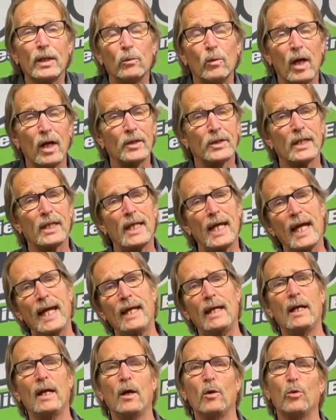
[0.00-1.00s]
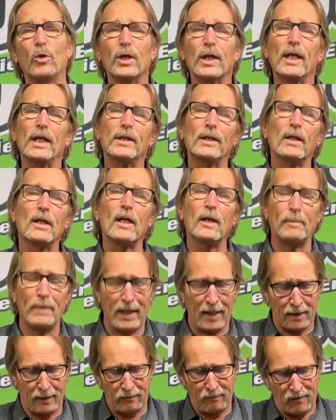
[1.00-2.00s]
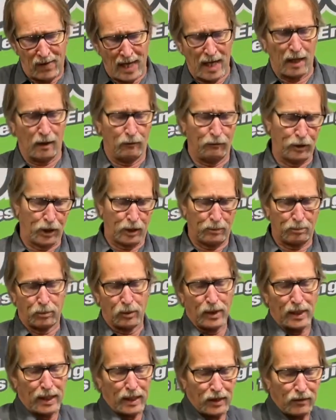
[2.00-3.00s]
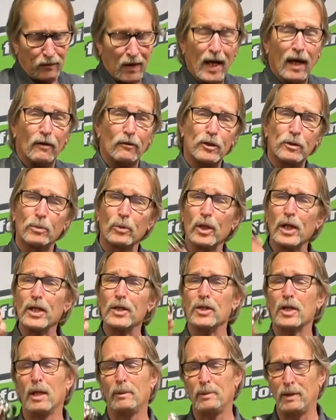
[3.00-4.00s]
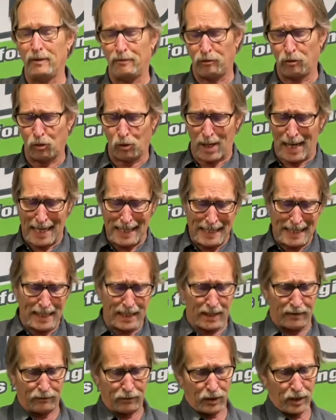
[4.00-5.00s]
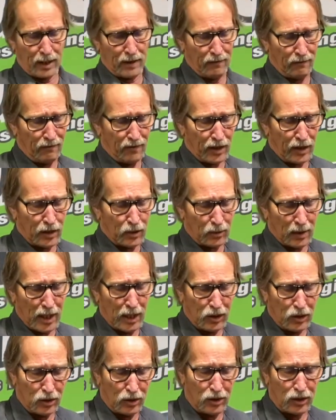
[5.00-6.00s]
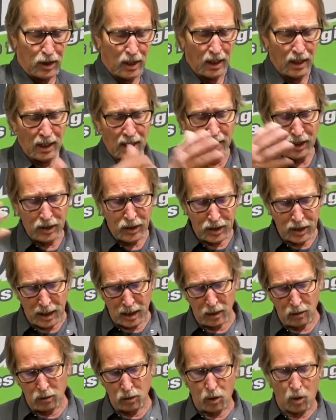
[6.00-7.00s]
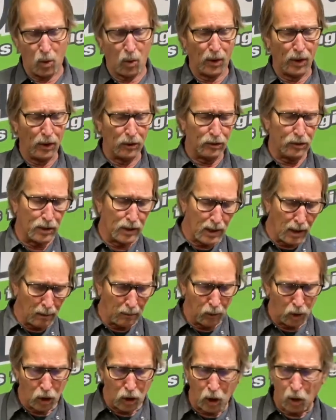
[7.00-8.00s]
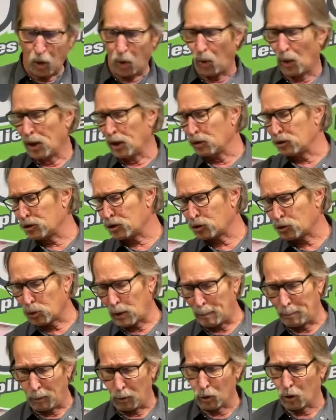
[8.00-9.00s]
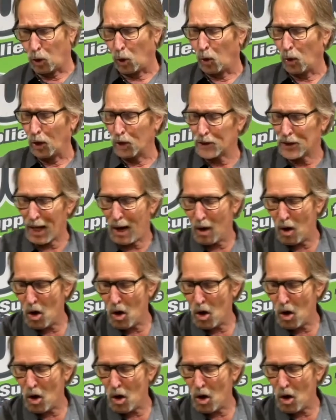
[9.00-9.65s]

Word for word: Well, today we're going to talk about valve springs. Valve springs come in a variety of different configurations. Single coils, double coils, triple coils.